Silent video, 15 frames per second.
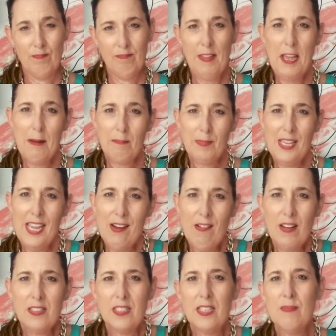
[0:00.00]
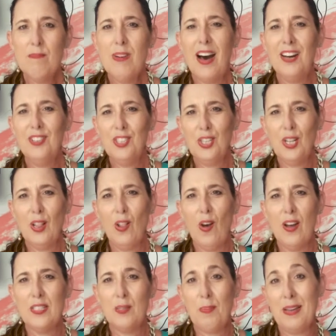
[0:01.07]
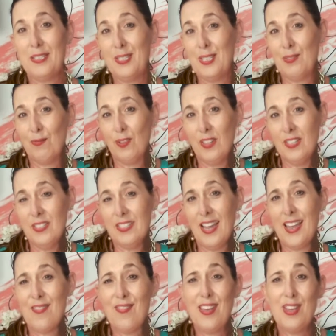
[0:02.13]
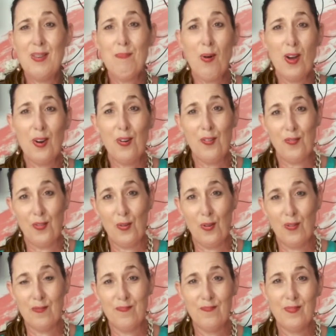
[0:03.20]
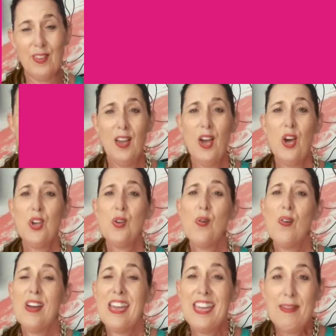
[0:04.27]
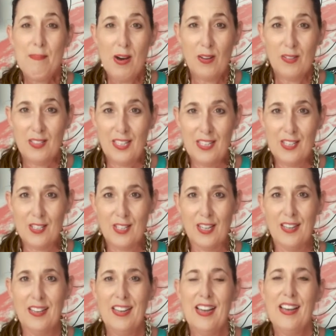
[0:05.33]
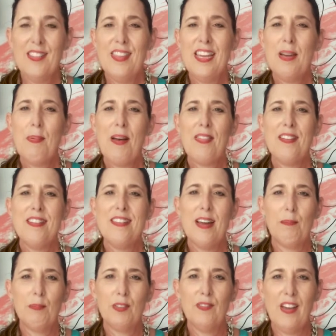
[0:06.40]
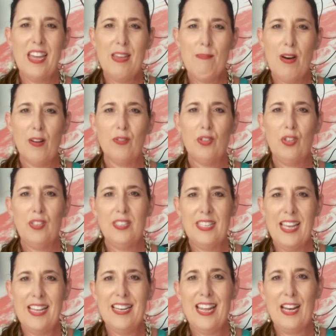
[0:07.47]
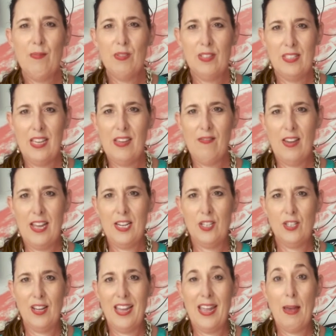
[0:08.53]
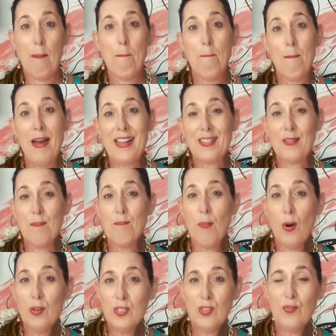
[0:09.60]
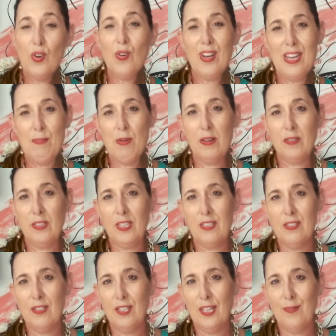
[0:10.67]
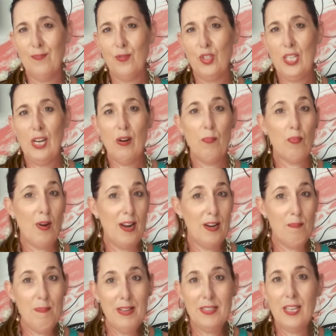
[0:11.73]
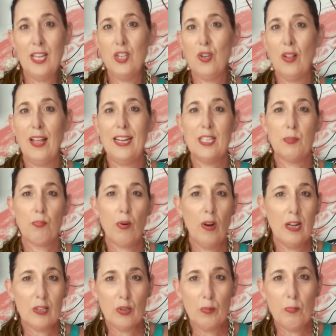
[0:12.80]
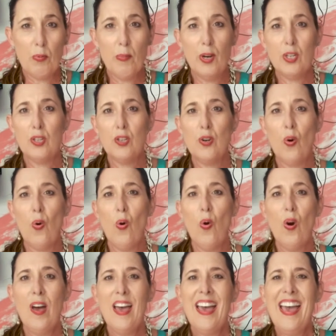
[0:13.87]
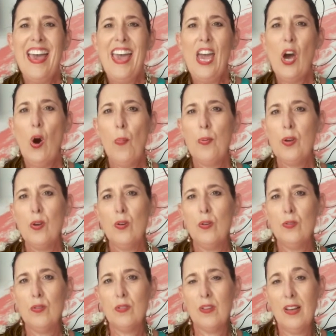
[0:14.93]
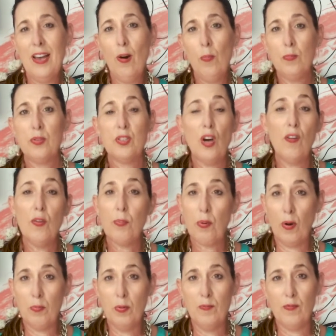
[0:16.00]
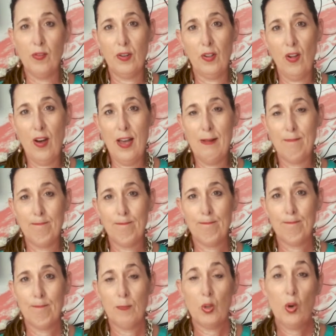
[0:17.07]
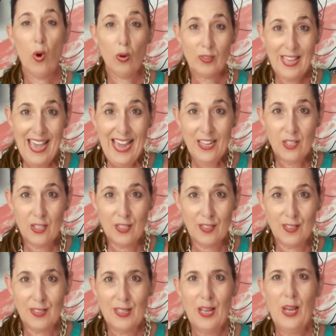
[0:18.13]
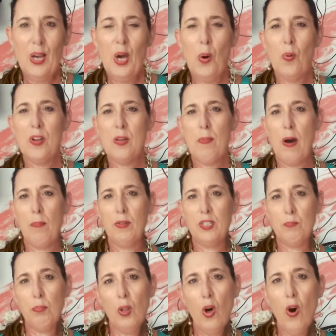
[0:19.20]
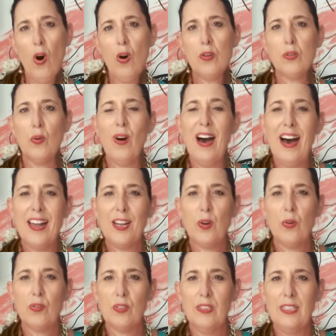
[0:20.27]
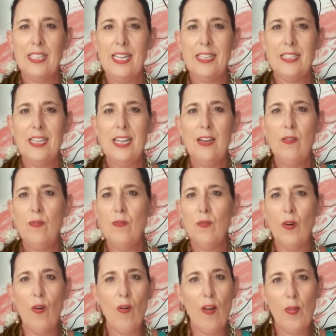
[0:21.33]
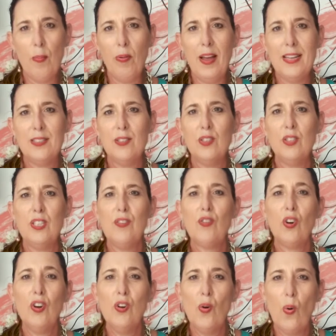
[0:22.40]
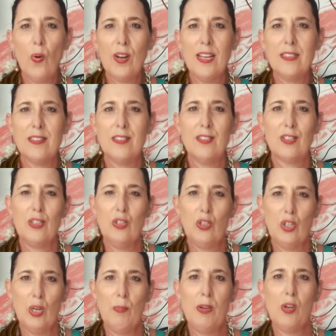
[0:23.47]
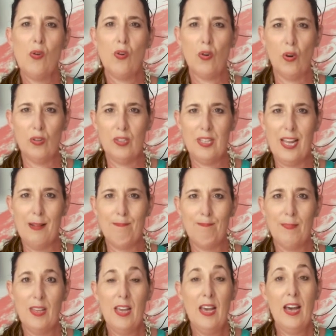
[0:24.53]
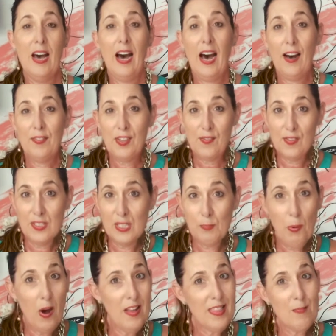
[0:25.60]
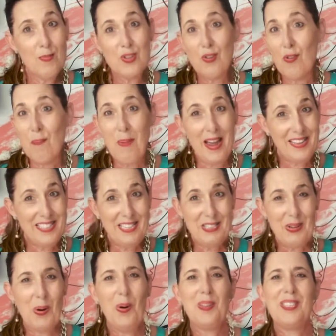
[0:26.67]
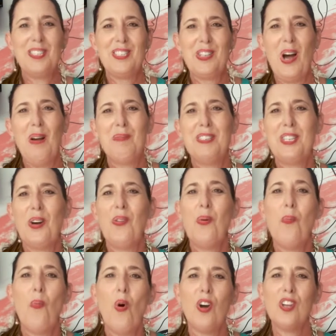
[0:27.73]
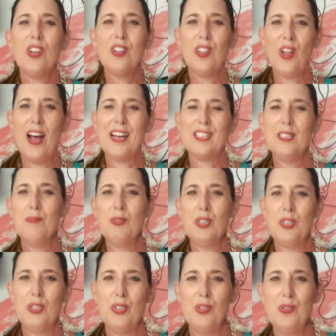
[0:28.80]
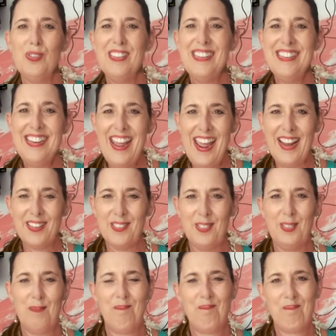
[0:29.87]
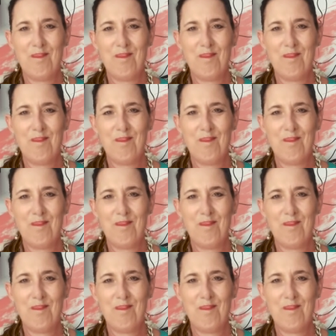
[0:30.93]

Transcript: Now, here are some underutilized pieces of real estate that you might not have thought of. Your email signature. Think about the number of emails you send and receive each day. Make the most of your email signature. Share a branded message, your latest product or promotion, or help you help solve a problem for a client. Call to actions. When you publish blogs or articles on LinkedIn or other places, you've got an audience that's consuming your content. After you've inspired them with your amazing thoughts, it's time to tell them what you'd like them to do next.